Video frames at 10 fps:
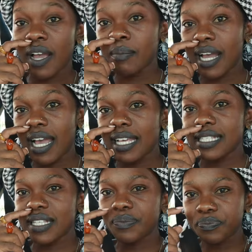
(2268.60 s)
fam,
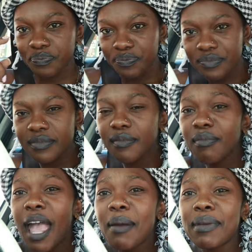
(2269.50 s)
guys.
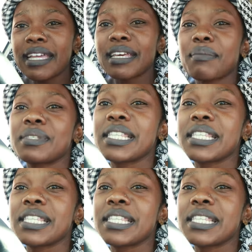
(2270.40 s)
I made it, I'm